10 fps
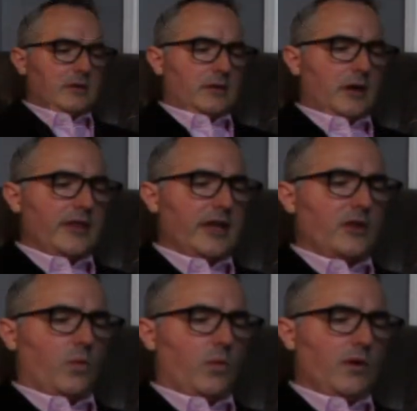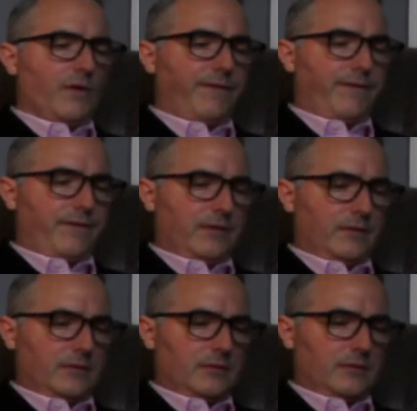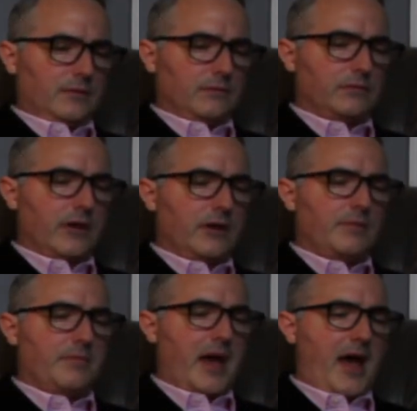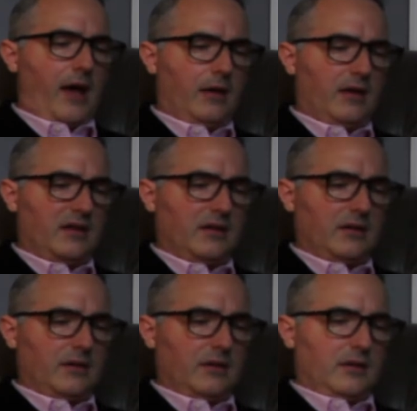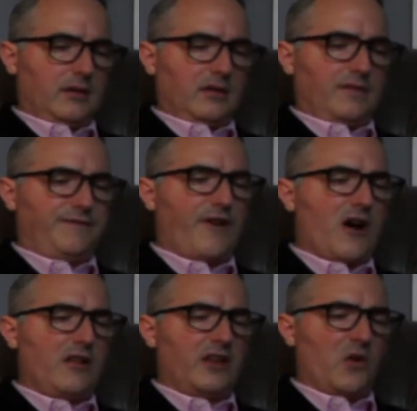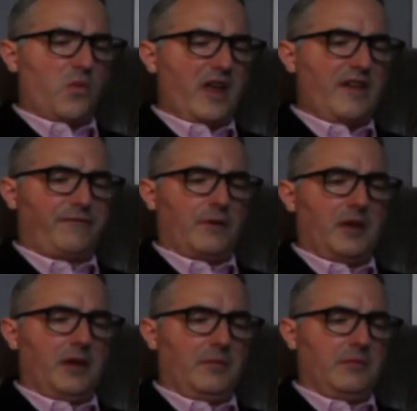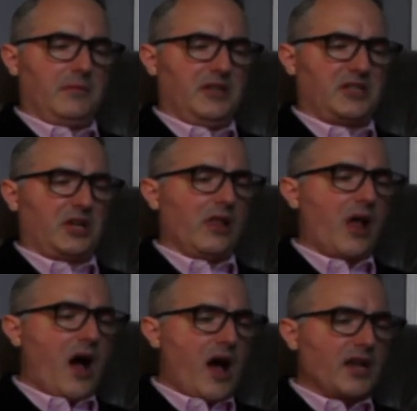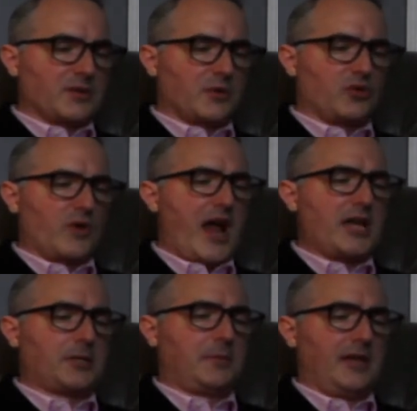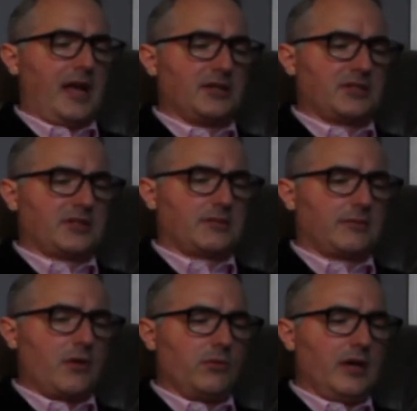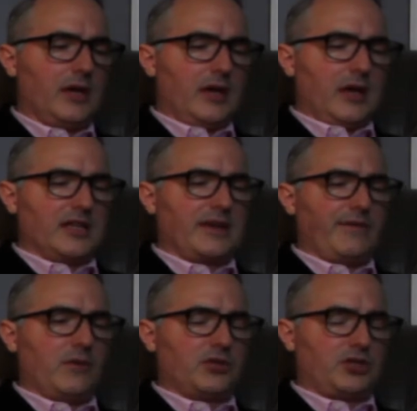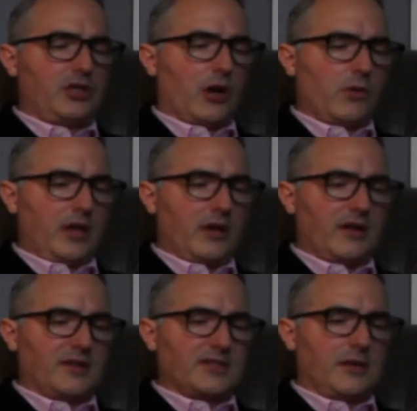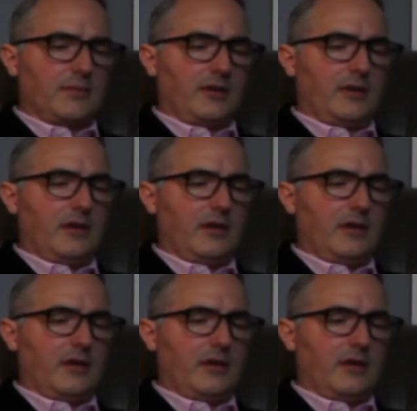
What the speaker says: And then the wolf reared back, falling away from him. Its claws grasped at its throat as if it was choking on something.